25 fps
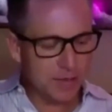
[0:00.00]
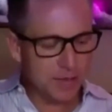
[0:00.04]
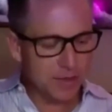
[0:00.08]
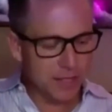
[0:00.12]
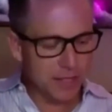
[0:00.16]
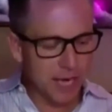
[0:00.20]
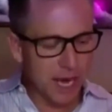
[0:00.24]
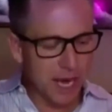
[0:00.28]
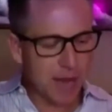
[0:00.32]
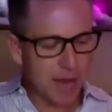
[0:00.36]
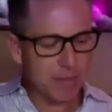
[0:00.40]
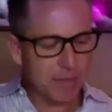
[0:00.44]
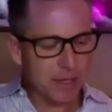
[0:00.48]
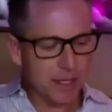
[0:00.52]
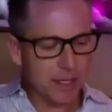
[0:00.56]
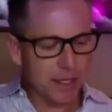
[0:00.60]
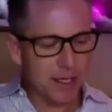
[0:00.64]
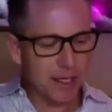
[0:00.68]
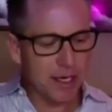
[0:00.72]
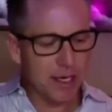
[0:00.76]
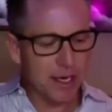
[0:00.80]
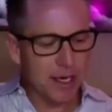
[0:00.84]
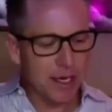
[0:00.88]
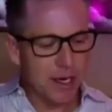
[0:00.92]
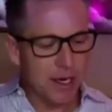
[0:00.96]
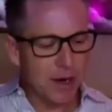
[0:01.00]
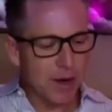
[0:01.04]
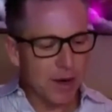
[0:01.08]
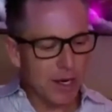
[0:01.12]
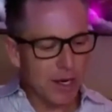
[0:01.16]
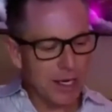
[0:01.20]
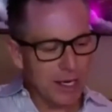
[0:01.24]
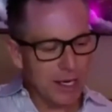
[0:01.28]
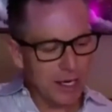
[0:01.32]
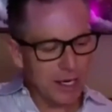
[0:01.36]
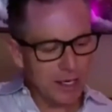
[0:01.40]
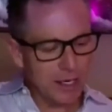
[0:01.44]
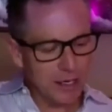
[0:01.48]
topic,
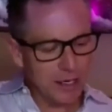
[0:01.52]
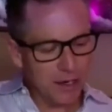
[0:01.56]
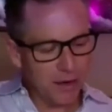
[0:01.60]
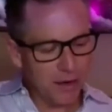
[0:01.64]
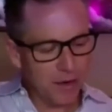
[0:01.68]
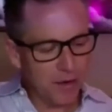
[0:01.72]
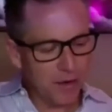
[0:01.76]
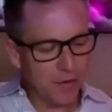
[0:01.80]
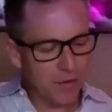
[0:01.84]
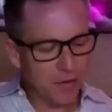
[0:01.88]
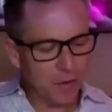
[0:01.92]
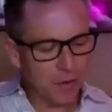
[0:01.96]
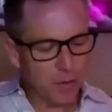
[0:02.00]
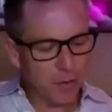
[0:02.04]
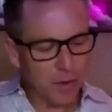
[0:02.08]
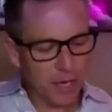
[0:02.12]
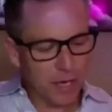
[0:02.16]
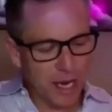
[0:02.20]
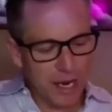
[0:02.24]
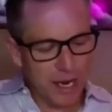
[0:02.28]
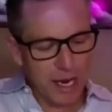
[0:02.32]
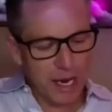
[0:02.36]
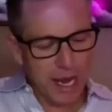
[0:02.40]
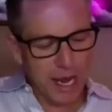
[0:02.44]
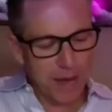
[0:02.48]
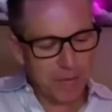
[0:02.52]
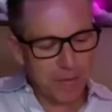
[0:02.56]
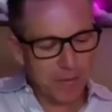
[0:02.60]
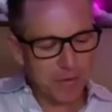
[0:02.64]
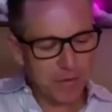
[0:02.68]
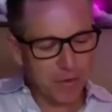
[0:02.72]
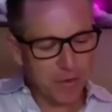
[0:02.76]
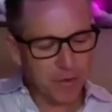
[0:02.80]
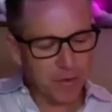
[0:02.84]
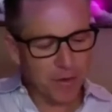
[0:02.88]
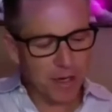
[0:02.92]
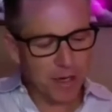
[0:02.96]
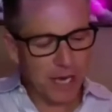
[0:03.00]
and for what
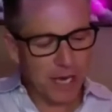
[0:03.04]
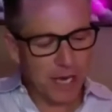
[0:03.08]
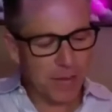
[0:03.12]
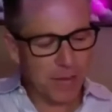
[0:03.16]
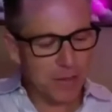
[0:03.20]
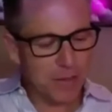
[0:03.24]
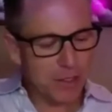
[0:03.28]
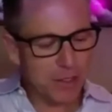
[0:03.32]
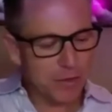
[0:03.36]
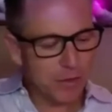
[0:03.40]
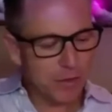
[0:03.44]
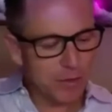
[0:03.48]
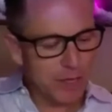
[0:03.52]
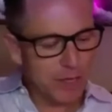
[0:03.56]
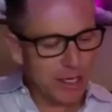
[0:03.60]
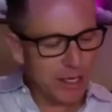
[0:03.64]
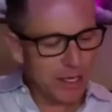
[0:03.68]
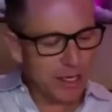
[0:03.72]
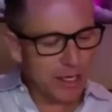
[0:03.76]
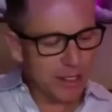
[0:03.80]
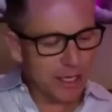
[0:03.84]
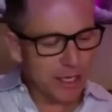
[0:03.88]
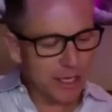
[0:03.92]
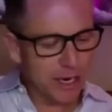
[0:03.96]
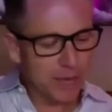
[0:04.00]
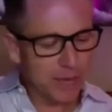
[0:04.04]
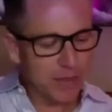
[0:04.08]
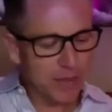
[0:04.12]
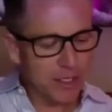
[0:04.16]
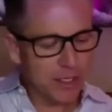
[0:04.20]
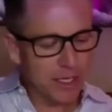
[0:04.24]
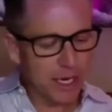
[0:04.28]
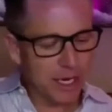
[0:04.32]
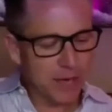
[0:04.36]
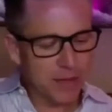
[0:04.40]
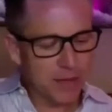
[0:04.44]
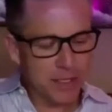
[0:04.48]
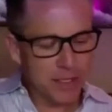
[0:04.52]
happens for me at time to
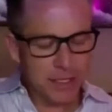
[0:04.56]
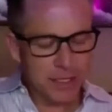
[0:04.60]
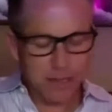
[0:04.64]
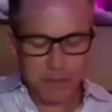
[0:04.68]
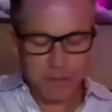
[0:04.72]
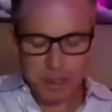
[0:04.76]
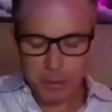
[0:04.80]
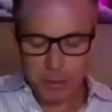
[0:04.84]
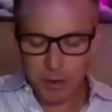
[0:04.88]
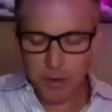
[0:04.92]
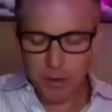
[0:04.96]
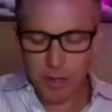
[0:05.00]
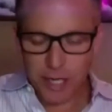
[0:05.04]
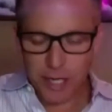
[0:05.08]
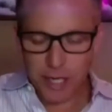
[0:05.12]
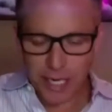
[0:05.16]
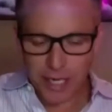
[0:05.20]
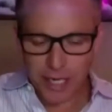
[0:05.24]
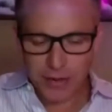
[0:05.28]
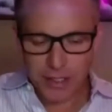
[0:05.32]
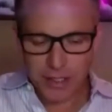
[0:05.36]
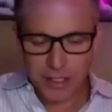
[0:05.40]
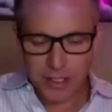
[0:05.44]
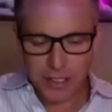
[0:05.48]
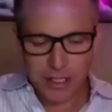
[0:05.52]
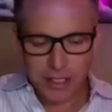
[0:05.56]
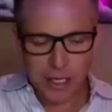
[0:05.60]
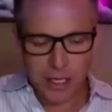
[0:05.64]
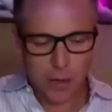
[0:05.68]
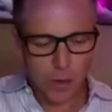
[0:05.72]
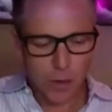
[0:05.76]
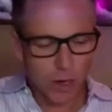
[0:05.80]
time is that people look at it this is like,